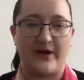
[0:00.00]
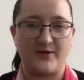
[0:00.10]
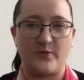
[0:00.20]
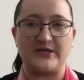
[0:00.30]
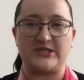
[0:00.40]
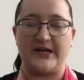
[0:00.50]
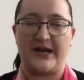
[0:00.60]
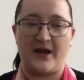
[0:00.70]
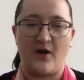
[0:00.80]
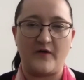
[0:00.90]
question, and
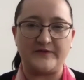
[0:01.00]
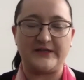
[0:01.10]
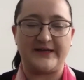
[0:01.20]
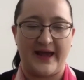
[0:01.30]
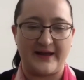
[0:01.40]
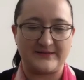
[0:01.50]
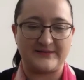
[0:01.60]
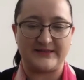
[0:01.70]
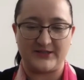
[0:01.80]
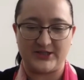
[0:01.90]
I often get
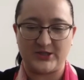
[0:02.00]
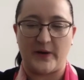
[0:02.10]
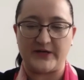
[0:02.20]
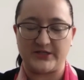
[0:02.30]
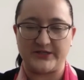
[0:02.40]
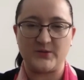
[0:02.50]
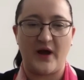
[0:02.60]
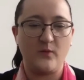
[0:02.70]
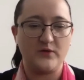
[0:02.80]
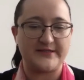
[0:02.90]
such questions. So
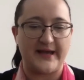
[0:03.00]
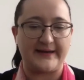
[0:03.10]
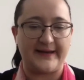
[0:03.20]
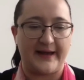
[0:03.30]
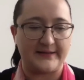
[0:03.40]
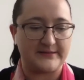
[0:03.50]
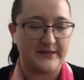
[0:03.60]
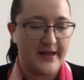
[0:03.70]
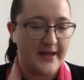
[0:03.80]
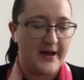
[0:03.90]
I would say that,
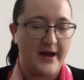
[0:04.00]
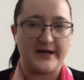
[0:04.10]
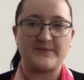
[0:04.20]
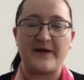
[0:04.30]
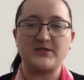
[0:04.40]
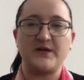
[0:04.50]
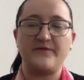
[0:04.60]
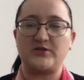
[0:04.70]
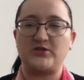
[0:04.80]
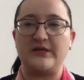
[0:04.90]
especially
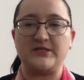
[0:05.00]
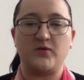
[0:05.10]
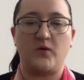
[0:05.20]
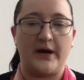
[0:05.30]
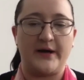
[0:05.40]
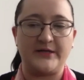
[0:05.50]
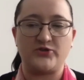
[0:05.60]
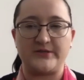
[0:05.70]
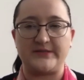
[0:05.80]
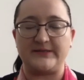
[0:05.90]
for students who are
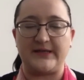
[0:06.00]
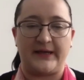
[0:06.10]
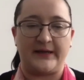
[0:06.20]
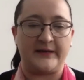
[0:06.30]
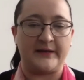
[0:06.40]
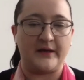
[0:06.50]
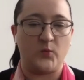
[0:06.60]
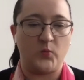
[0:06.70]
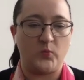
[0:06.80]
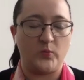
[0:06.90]
interested in
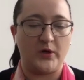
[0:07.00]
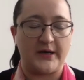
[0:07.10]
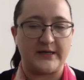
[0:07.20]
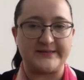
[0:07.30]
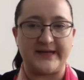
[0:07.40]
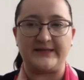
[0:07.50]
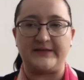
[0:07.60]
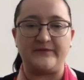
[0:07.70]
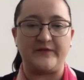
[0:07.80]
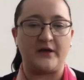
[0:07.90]

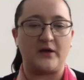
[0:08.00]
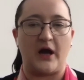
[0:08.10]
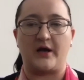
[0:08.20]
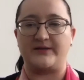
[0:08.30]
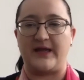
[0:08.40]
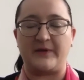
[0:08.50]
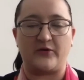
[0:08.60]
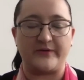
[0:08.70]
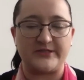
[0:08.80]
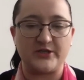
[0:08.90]
scientific academic
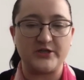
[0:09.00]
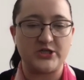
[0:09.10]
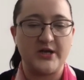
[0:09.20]
research,